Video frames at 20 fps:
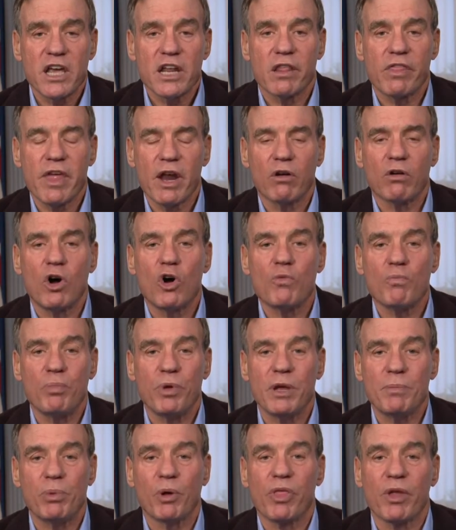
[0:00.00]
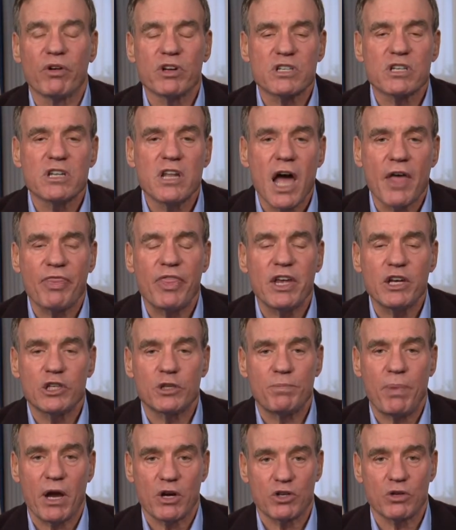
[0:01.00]
to their own people, there is nothing
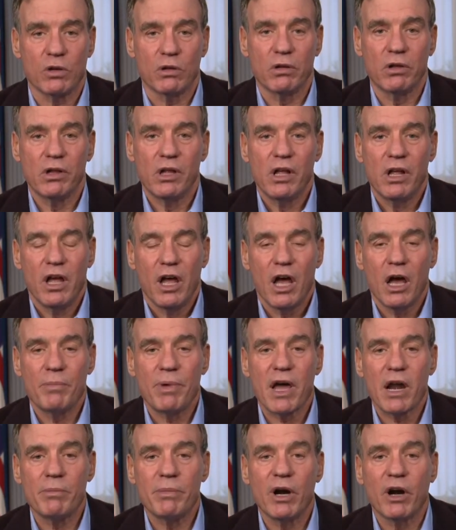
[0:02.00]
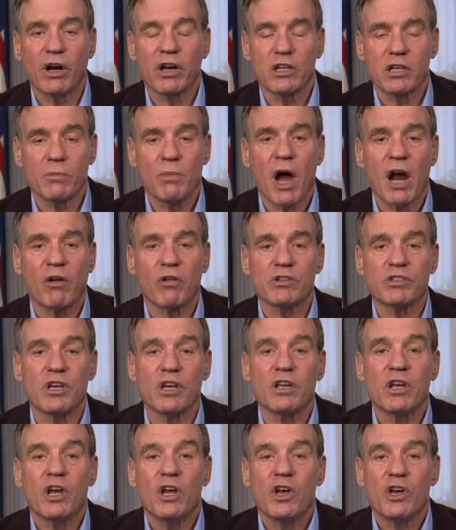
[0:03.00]
special about American democracy.